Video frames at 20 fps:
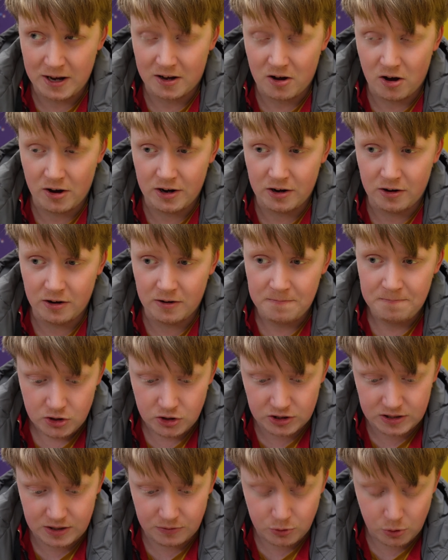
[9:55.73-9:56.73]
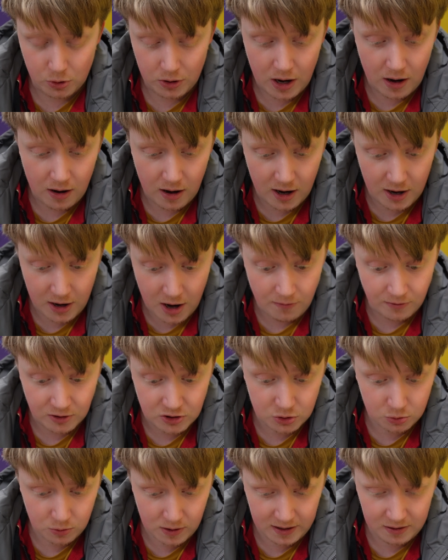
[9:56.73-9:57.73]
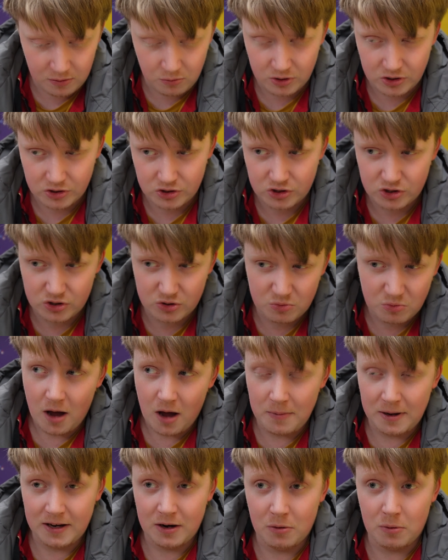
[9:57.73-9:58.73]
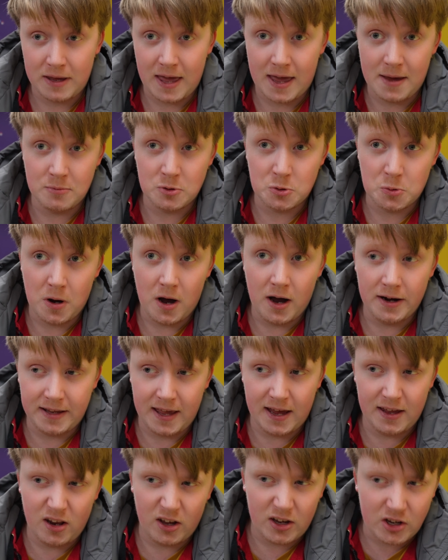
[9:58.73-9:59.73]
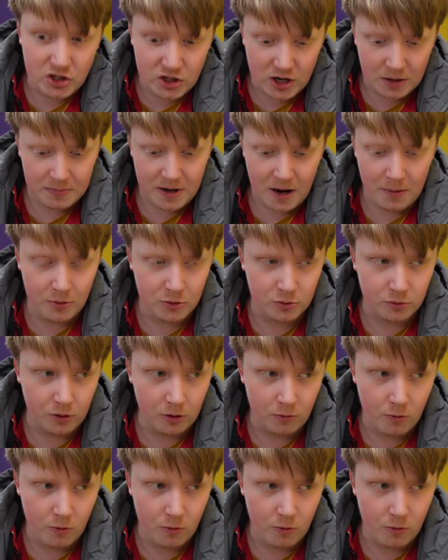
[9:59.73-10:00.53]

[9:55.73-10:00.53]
it kind of just gives you another swing, which, I mean, there were games where I'd get like a chip damage or a